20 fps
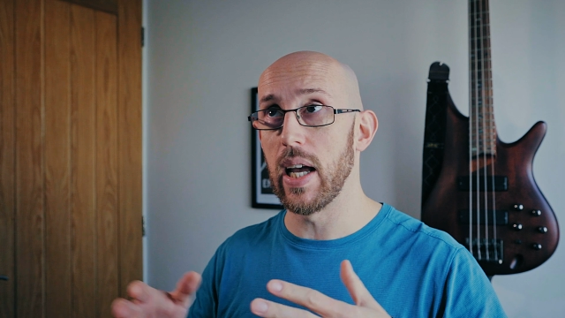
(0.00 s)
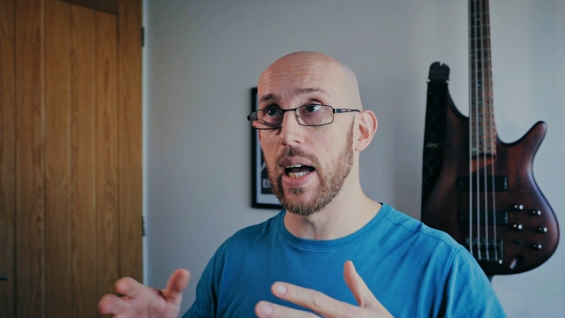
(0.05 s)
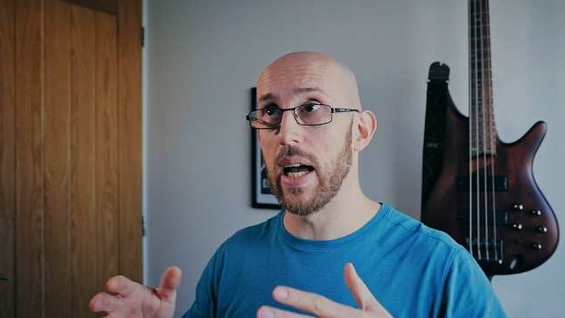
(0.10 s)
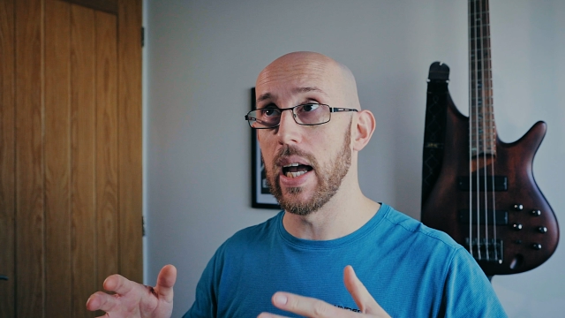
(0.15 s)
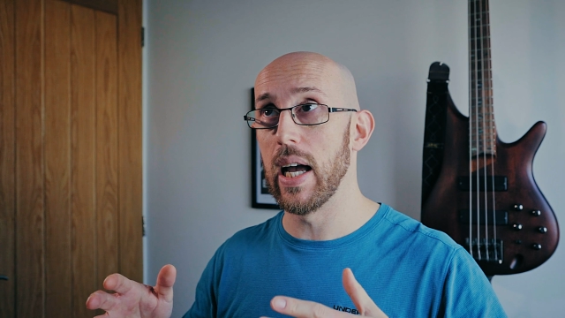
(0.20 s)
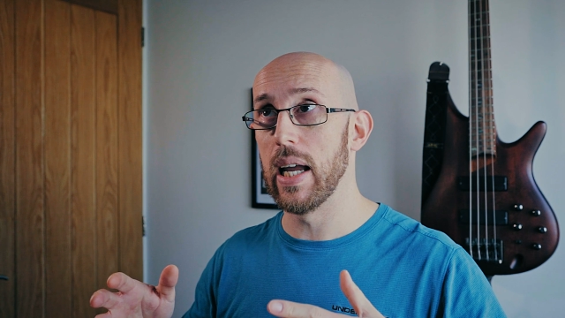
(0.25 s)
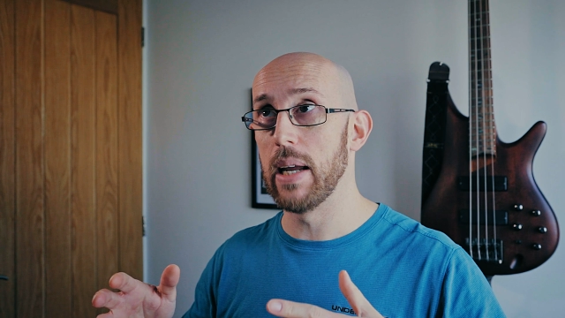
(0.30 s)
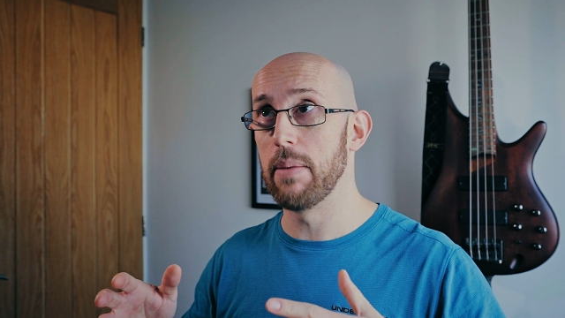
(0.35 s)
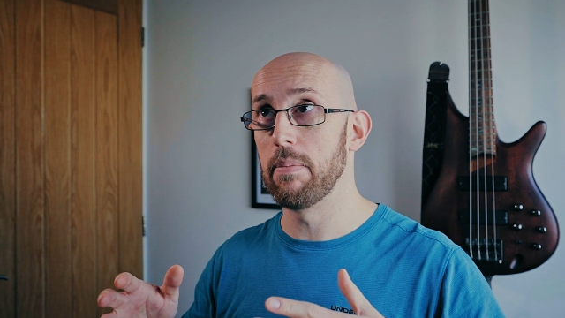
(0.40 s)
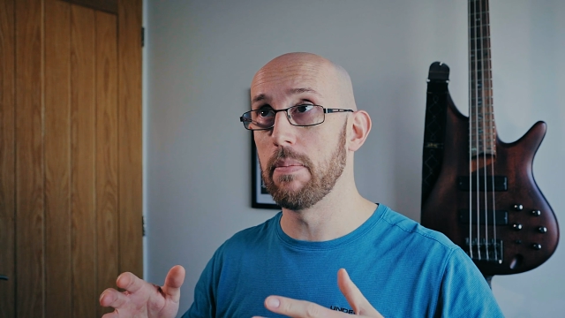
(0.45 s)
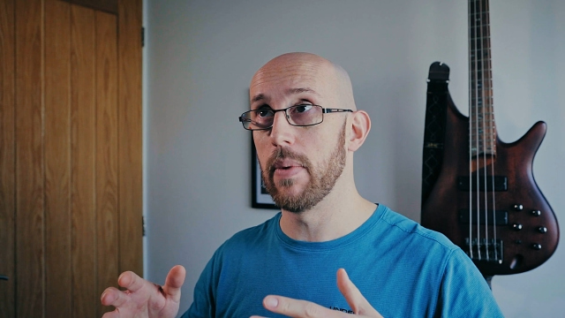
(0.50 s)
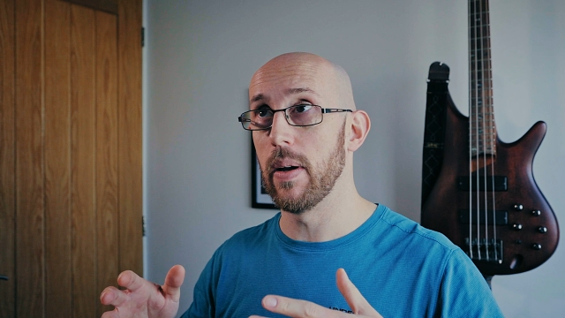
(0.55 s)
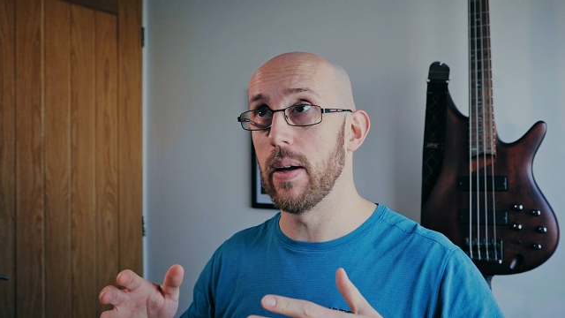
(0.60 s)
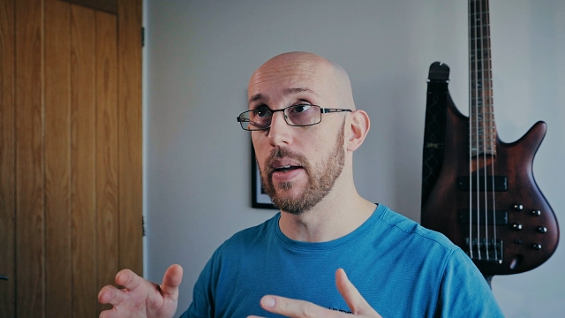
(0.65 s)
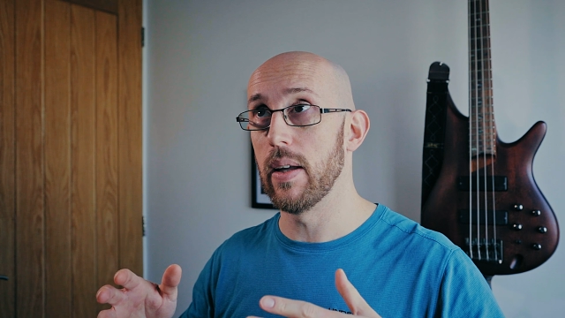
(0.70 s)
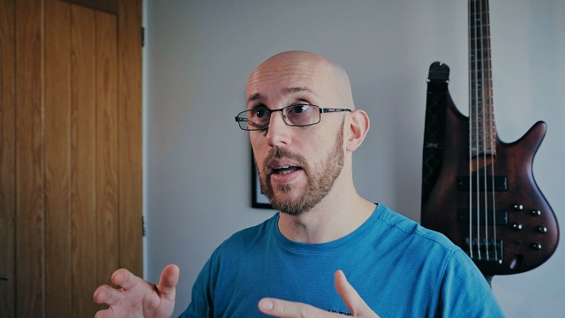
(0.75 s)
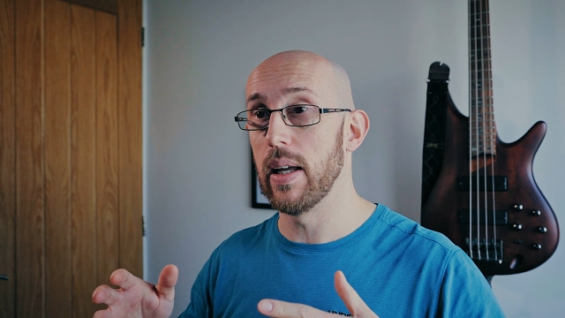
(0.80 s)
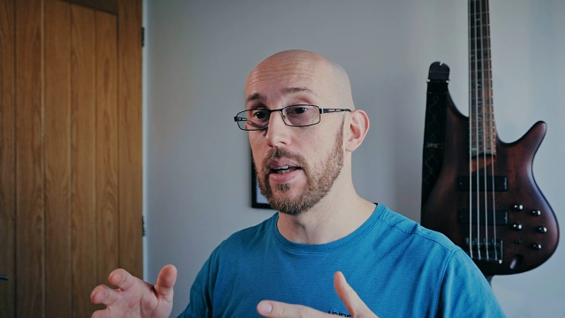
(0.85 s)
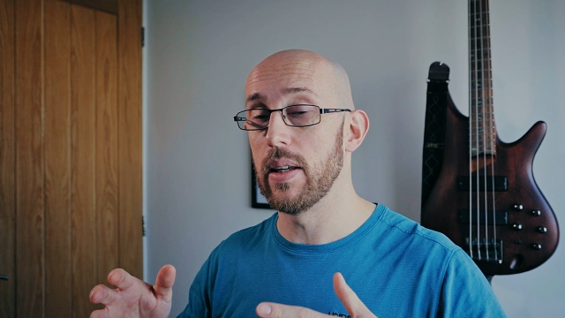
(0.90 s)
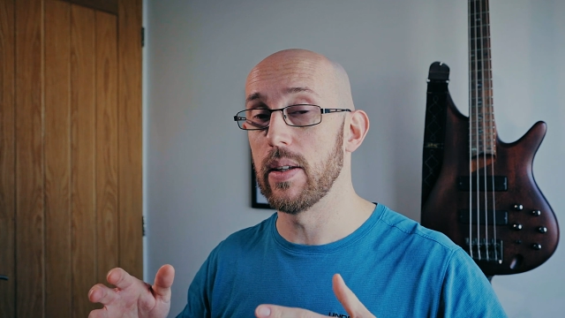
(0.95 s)
time
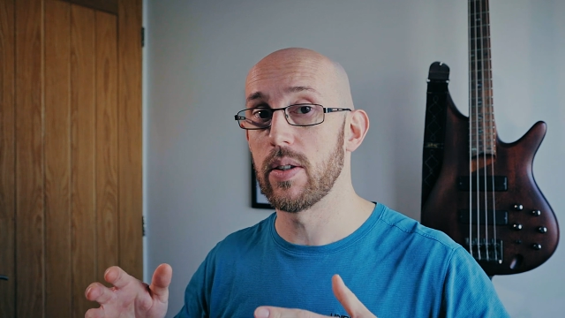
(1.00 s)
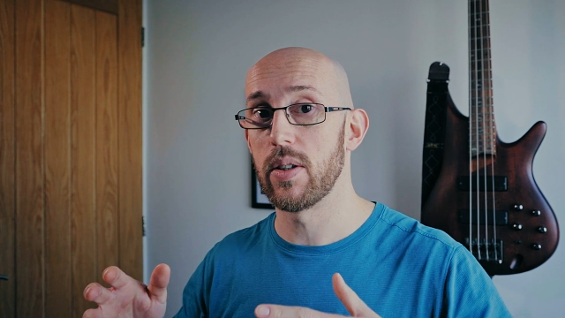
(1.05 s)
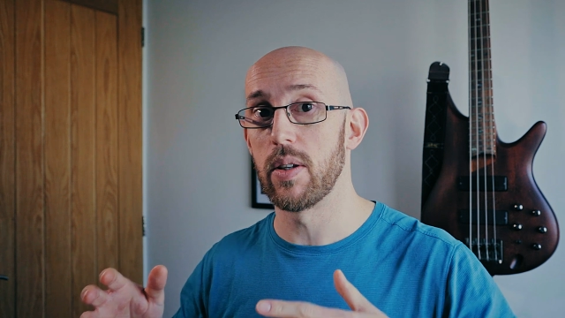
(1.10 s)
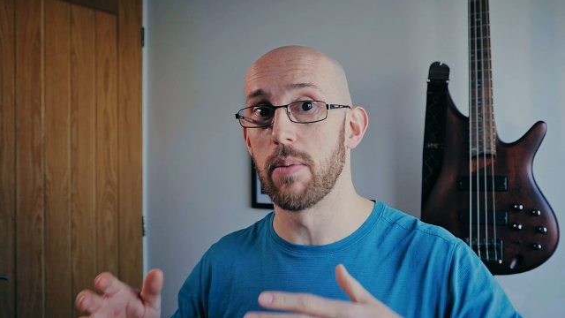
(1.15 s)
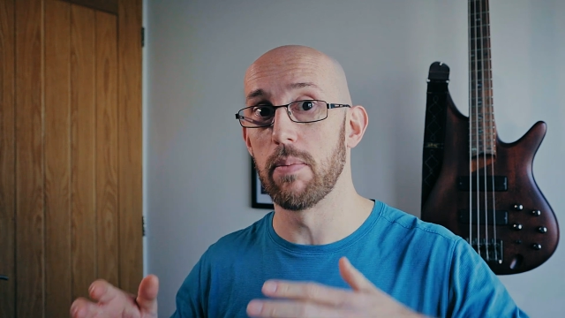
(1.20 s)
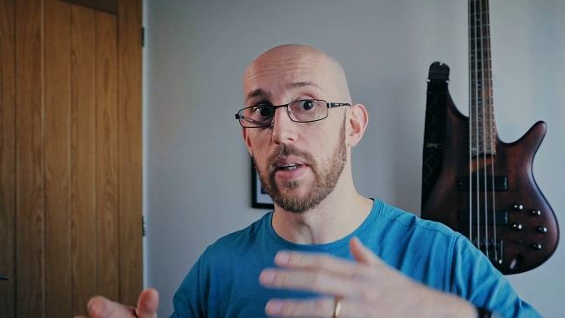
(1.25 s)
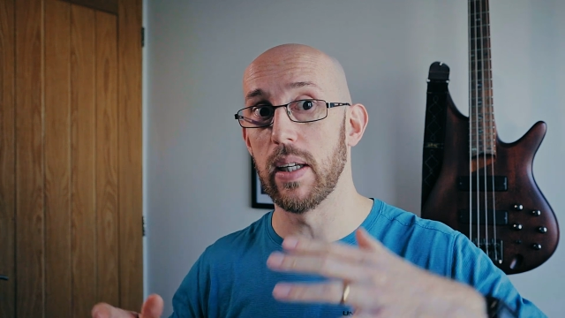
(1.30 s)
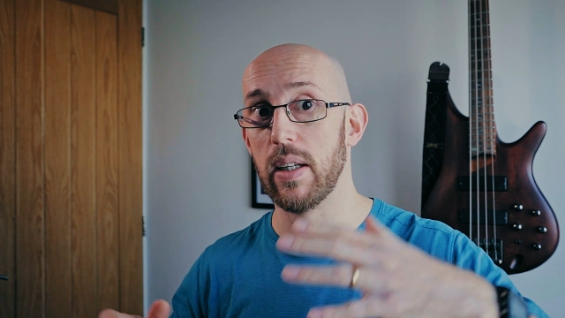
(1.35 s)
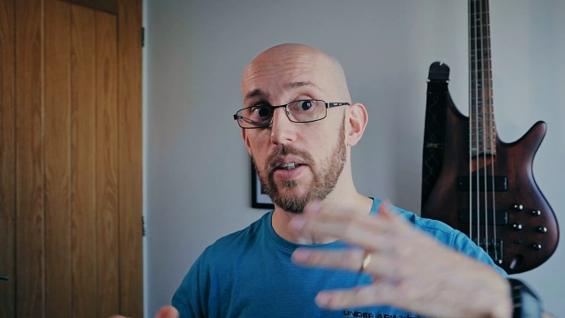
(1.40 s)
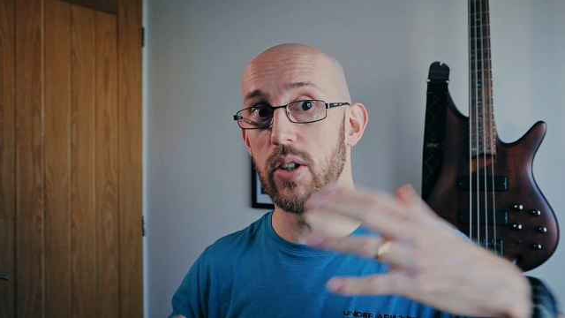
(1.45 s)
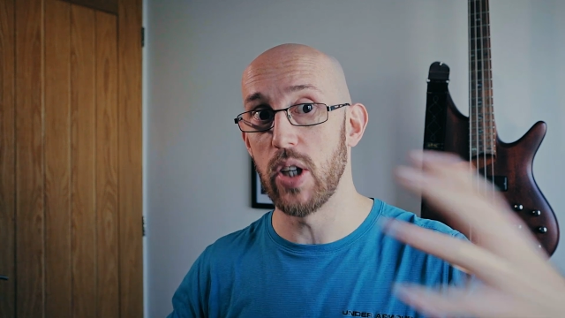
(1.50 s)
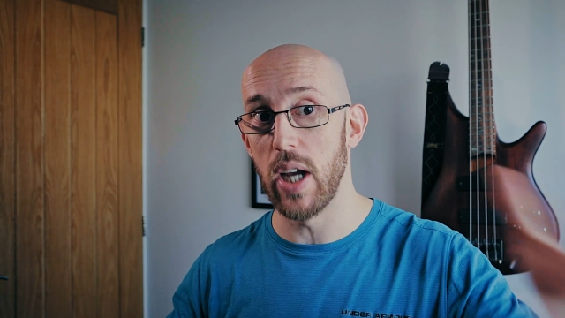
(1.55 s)
something